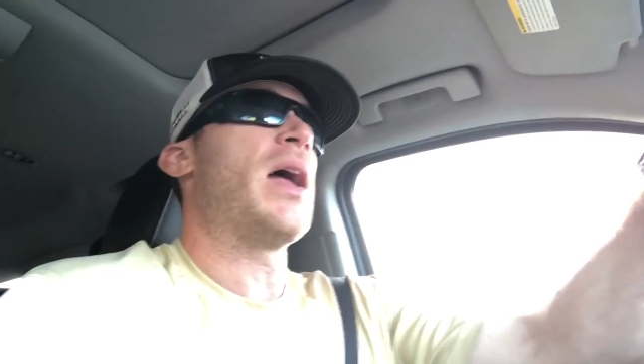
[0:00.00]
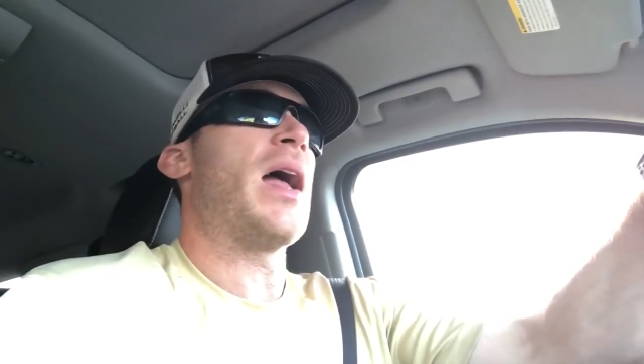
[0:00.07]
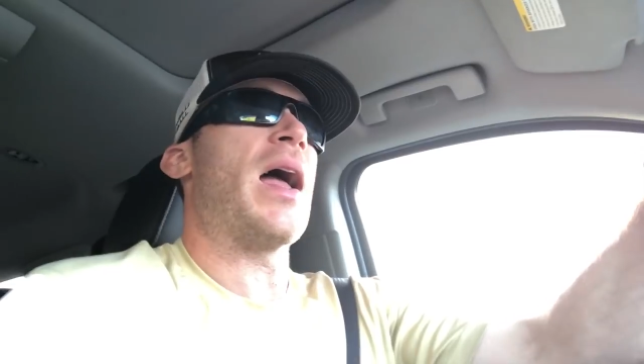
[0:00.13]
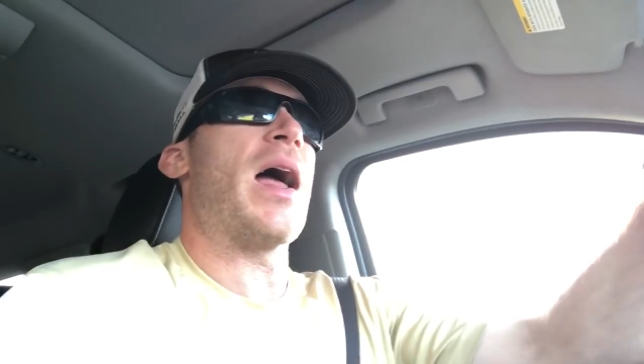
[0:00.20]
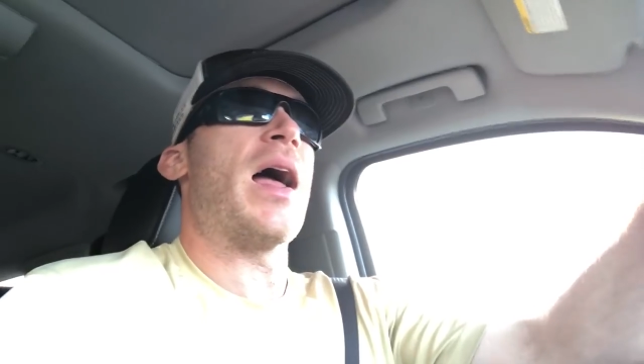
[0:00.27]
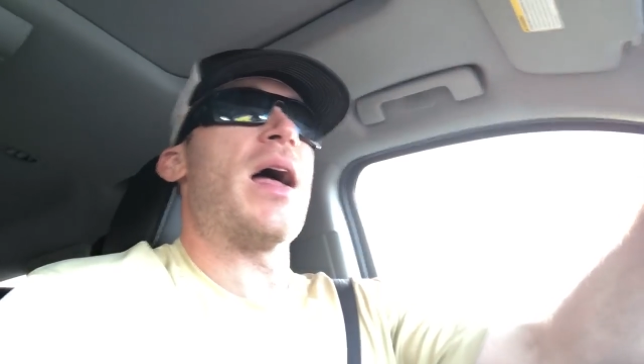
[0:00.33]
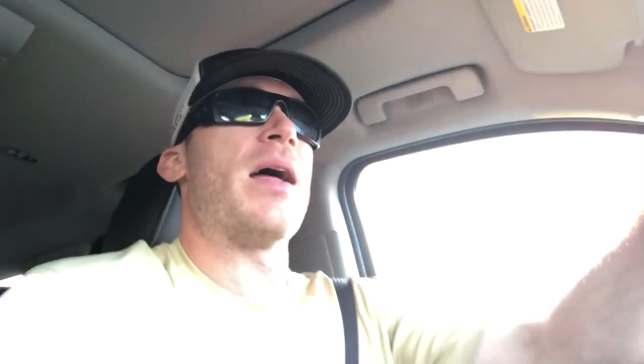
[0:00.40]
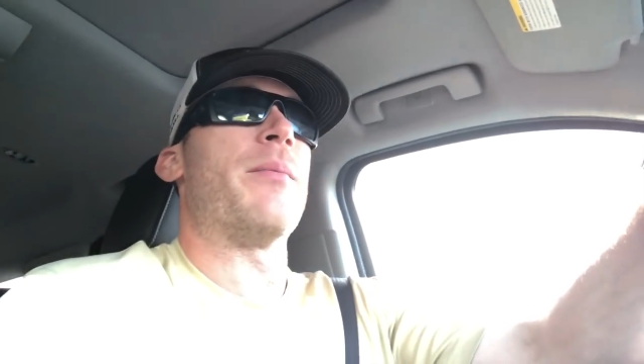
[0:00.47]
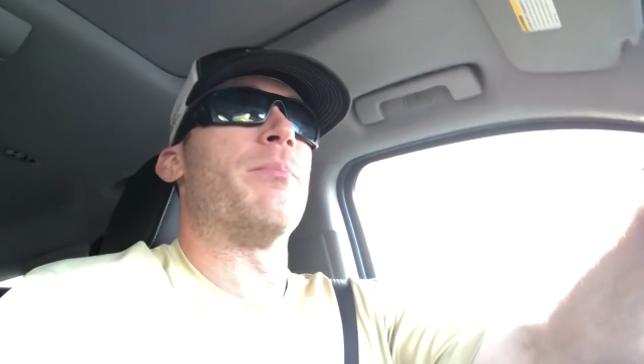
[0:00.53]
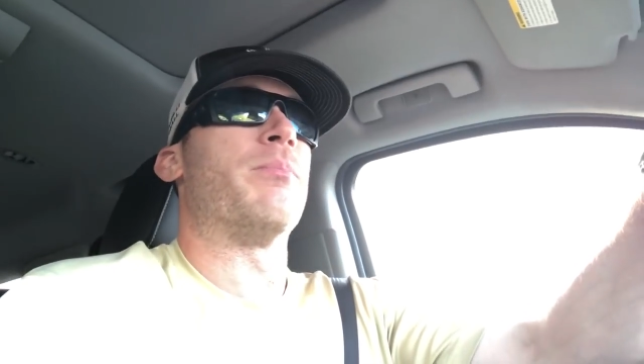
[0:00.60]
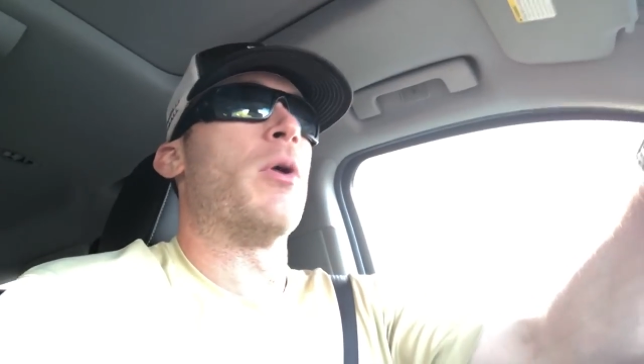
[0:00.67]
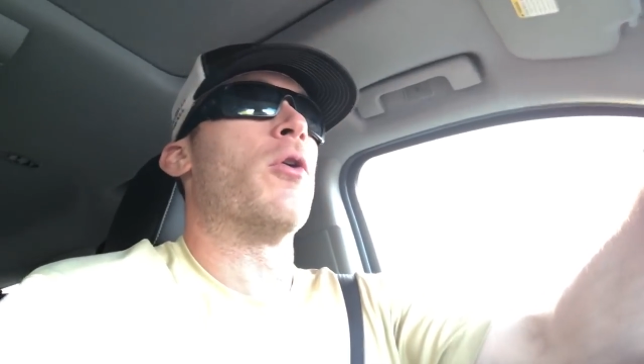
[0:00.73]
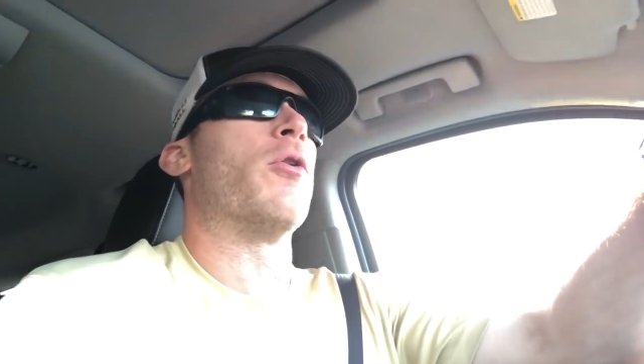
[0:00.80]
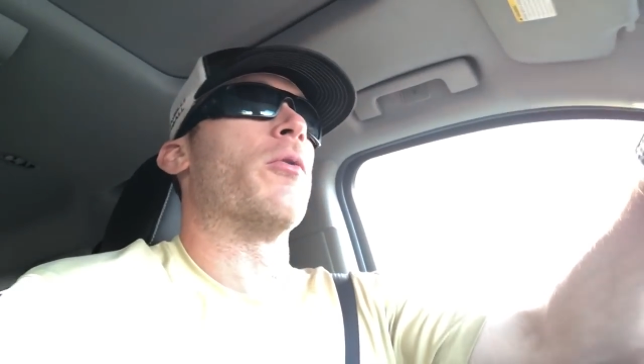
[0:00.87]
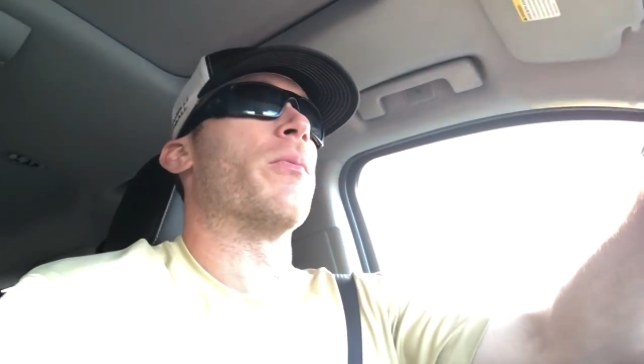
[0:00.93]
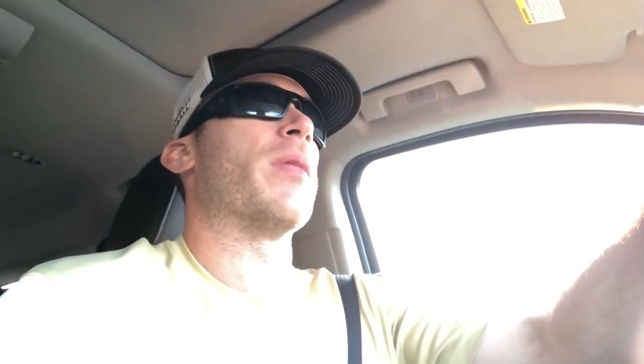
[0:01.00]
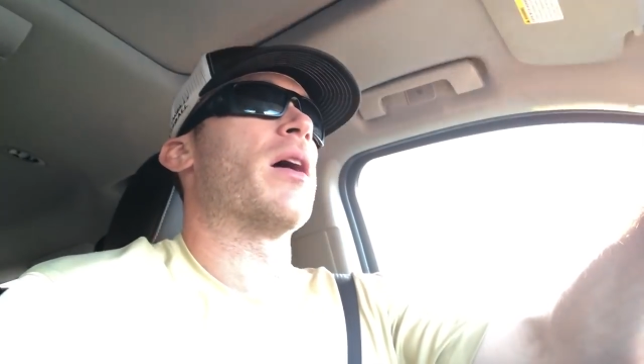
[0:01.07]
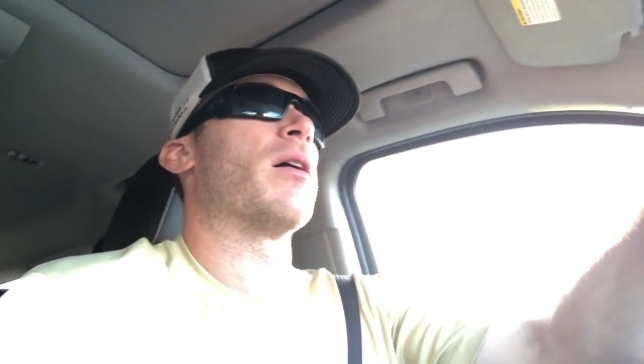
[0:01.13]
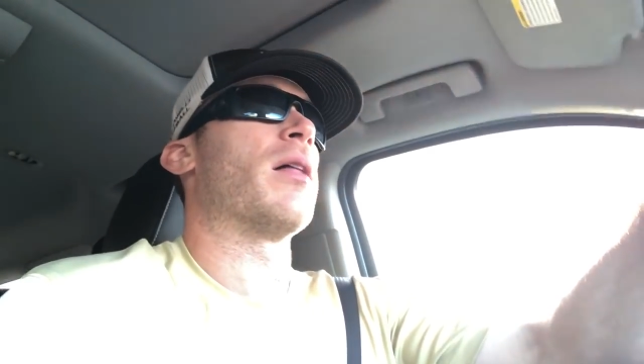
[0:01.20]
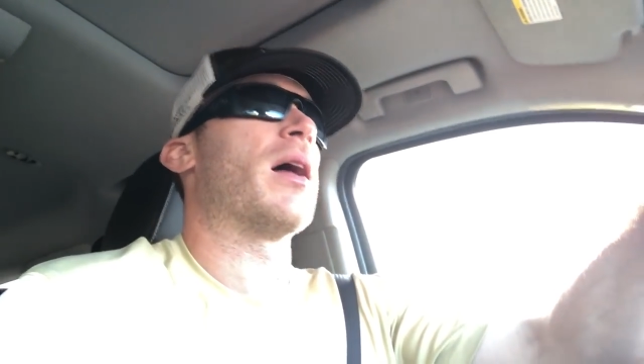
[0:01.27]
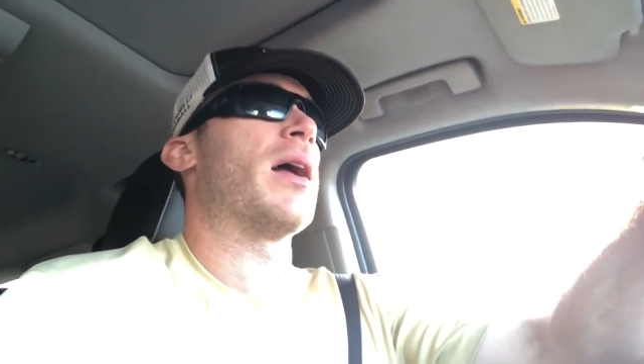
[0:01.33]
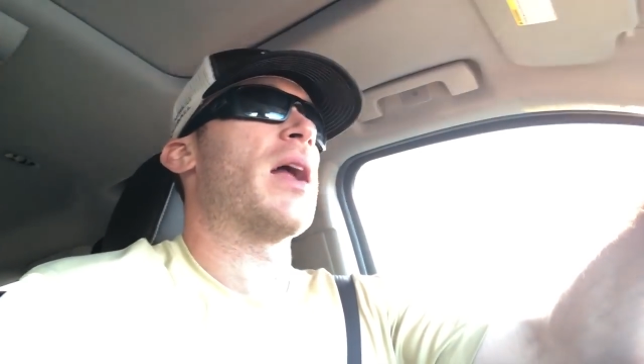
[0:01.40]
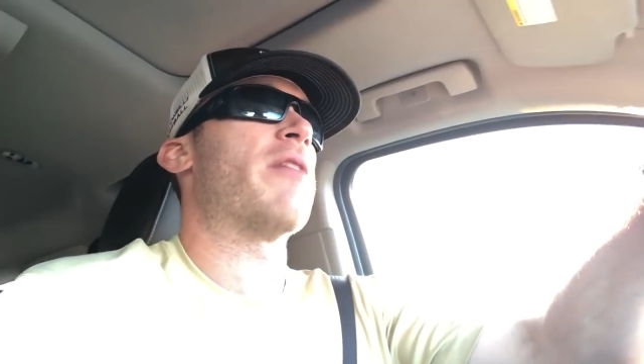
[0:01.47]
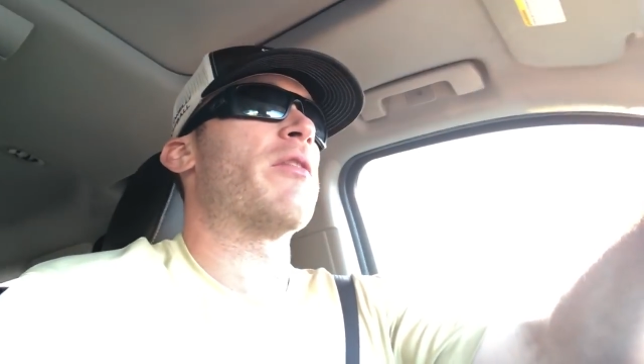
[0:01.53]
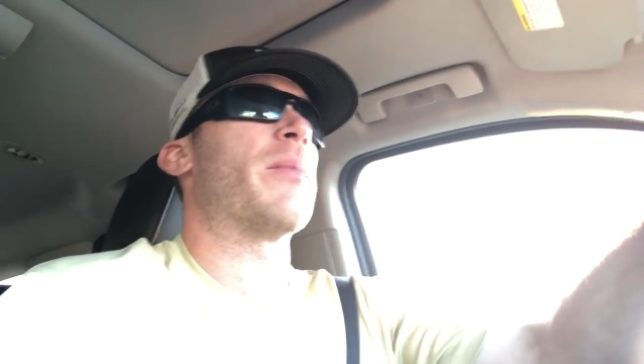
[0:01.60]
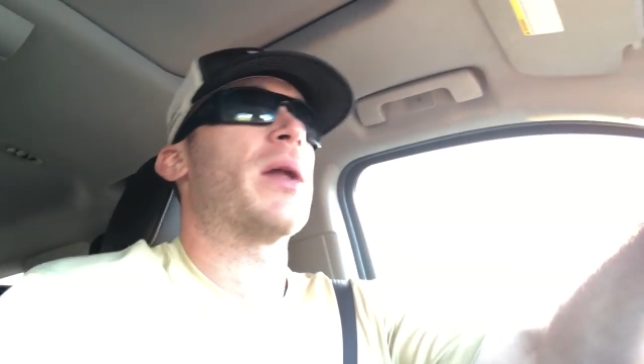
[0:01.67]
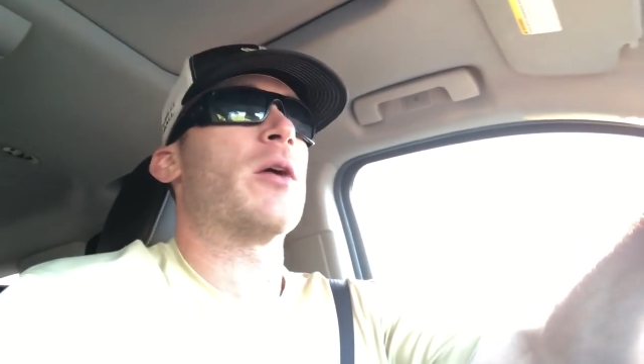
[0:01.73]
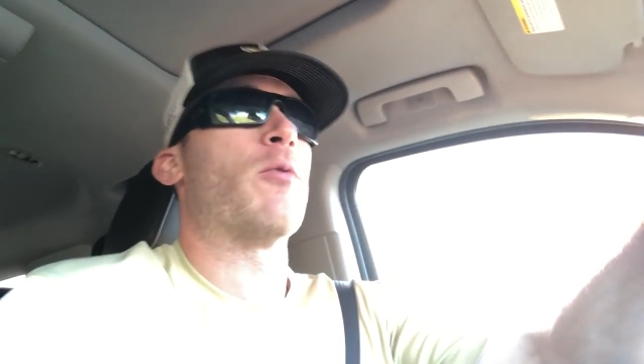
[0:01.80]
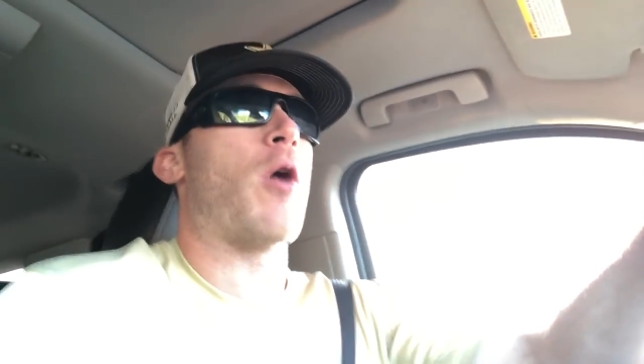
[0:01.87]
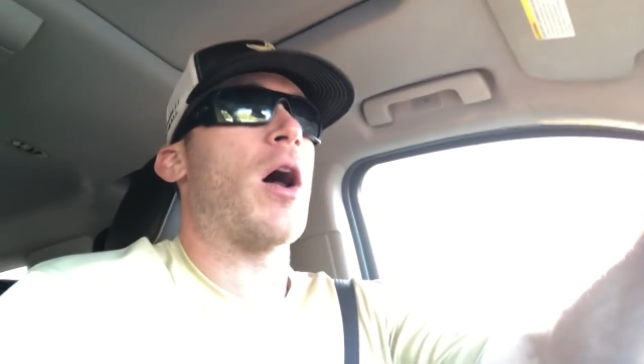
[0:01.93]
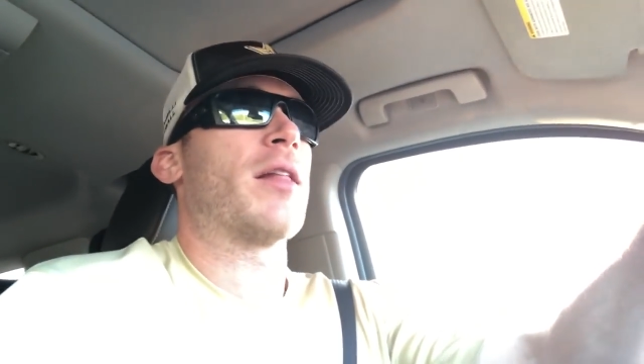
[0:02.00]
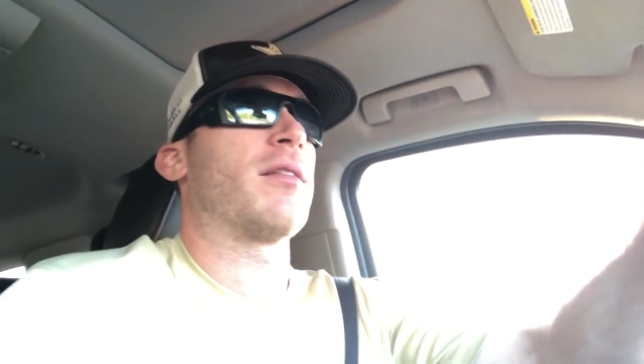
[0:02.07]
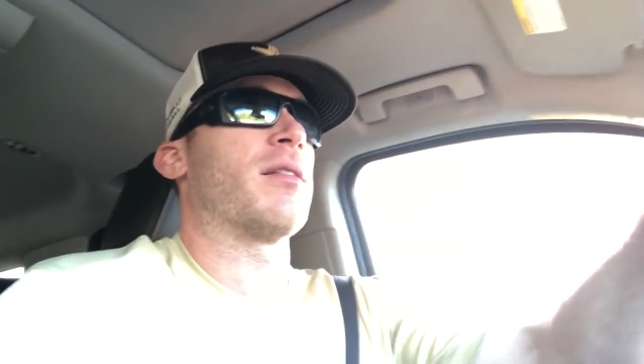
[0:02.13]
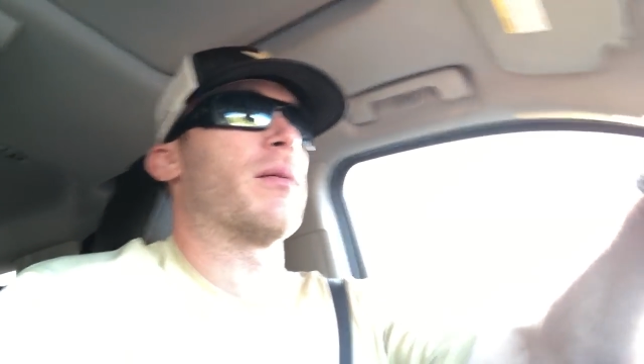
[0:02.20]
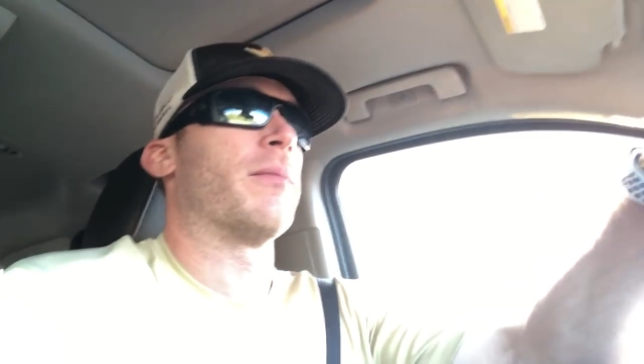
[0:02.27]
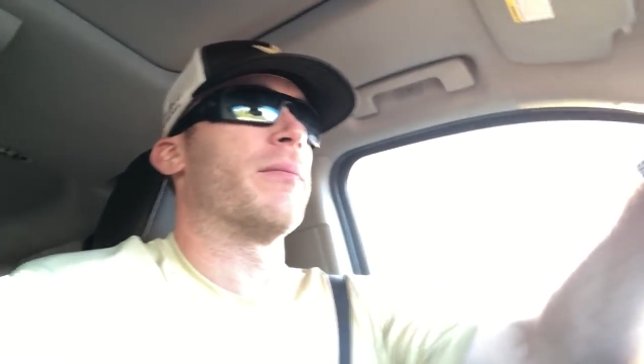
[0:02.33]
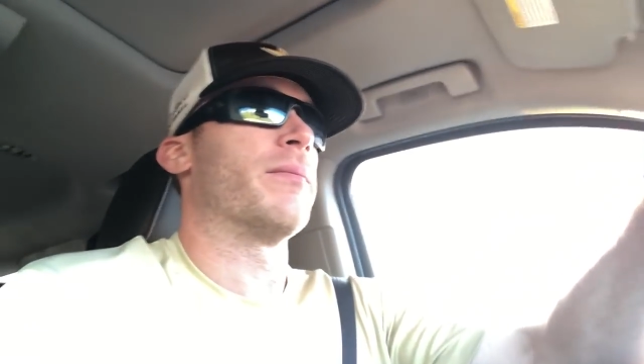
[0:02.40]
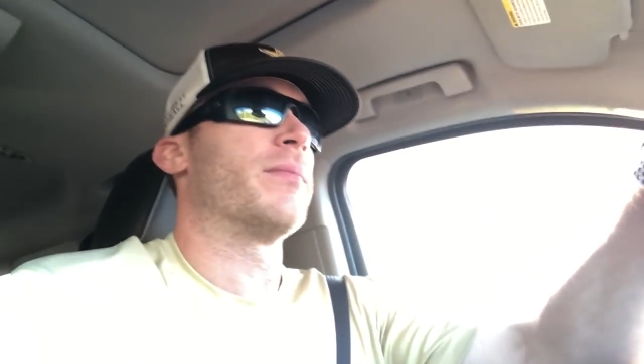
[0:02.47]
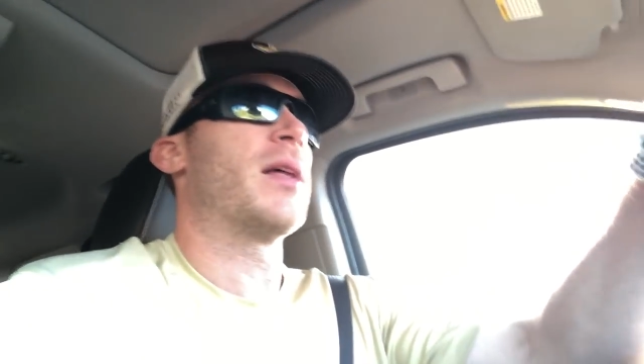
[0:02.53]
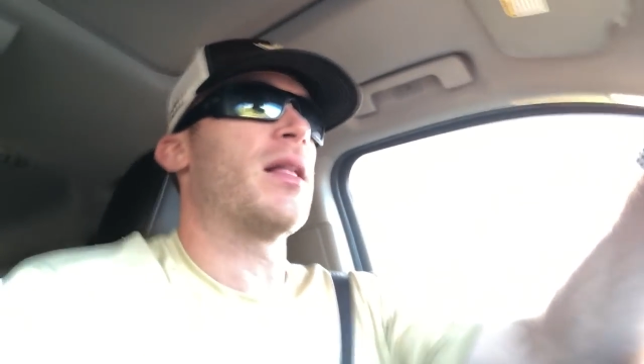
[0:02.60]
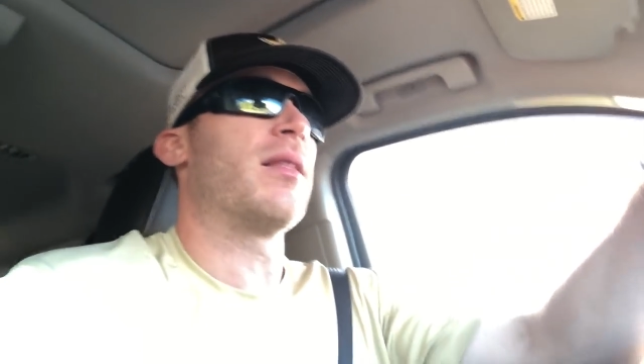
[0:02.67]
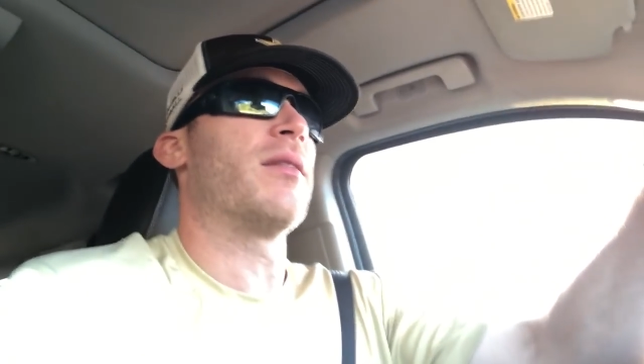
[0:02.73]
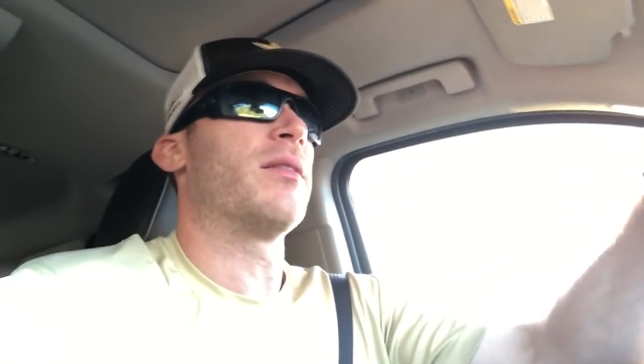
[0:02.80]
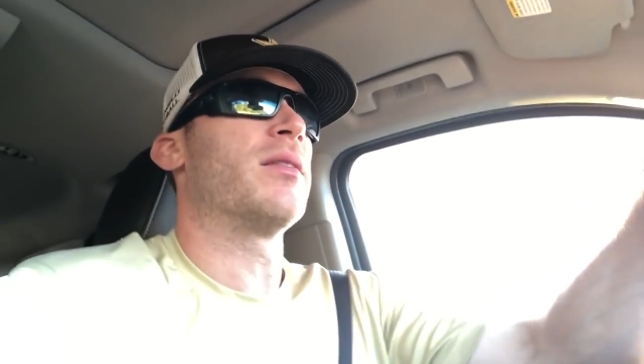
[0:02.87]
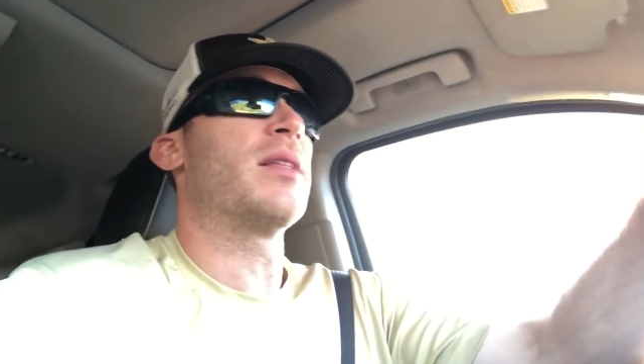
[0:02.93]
and boom they're like everybody wants them that